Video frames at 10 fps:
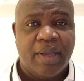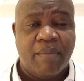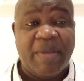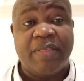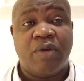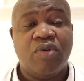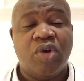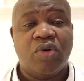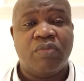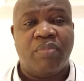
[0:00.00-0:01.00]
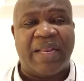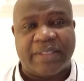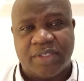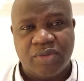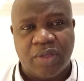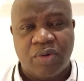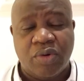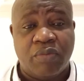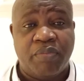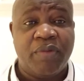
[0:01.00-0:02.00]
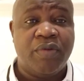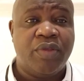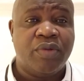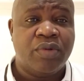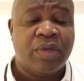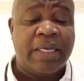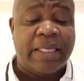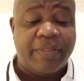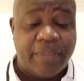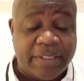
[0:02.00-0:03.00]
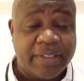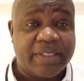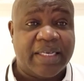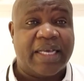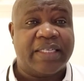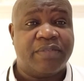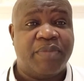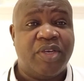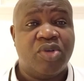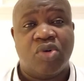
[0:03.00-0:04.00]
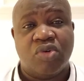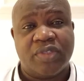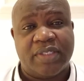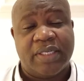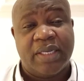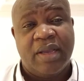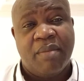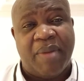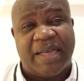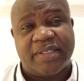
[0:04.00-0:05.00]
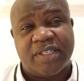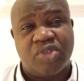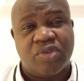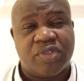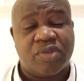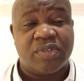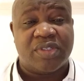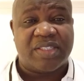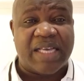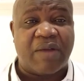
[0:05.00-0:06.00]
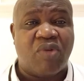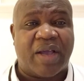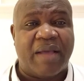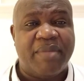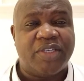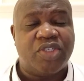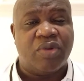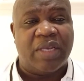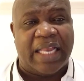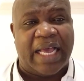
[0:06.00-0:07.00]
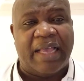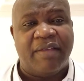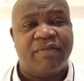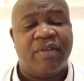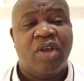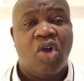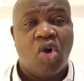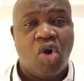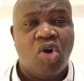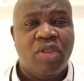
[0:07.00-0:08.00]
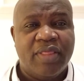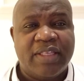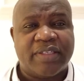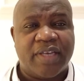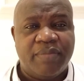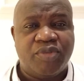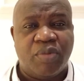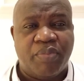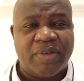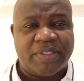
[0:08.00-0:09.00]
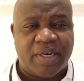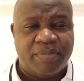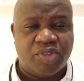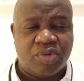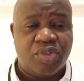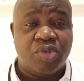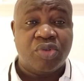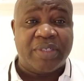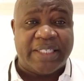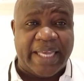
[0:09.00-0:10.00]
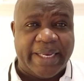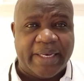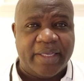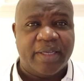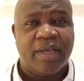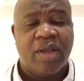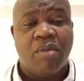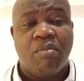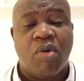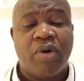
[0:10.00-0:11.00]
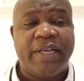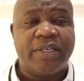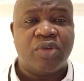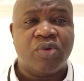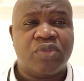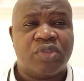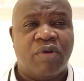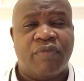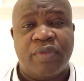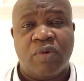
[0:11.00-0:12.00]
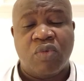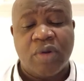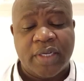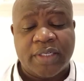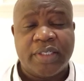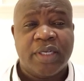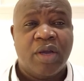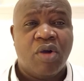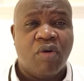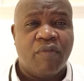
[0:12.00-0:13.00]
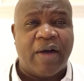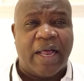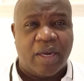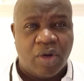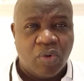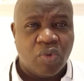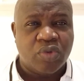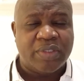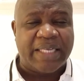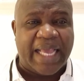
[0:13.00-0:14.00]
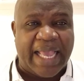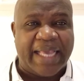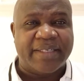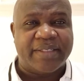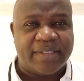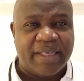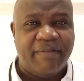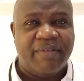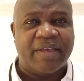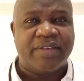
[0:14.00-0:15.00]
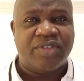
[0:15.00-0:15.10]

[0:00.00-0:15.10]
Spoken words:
May the good Lord bless you. The good Lord be with you. This has been your host, Pastor Johnston Sakwa, coming to you live on the Scriptural Prescription, your daily morning dose of the word of our Lord and Savior,